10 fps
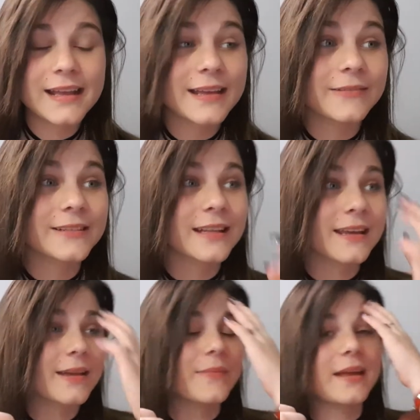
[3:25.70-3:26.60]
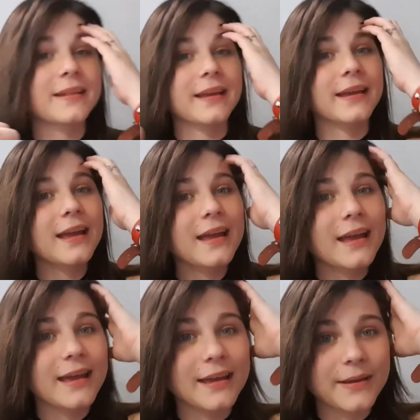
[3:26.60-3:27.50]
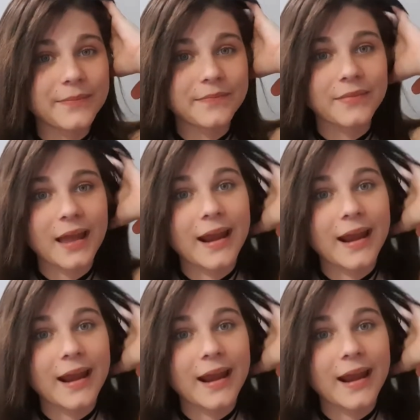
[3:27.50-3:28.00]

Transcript: it was like amazing. Um,